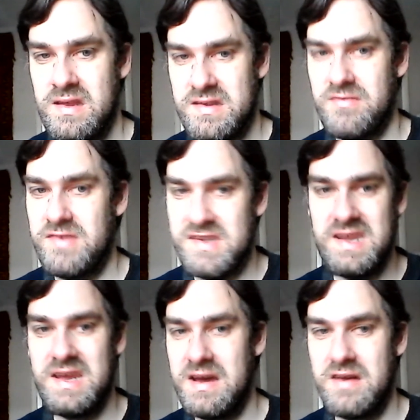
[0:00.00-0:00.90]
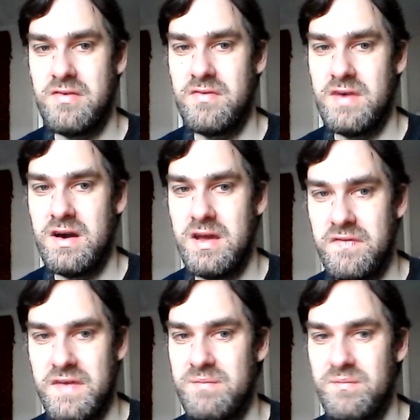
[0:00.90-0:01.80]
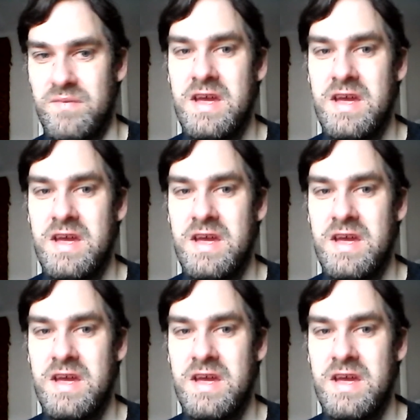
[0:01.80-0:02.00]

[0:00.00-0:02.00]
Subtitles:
So we see her arrive, and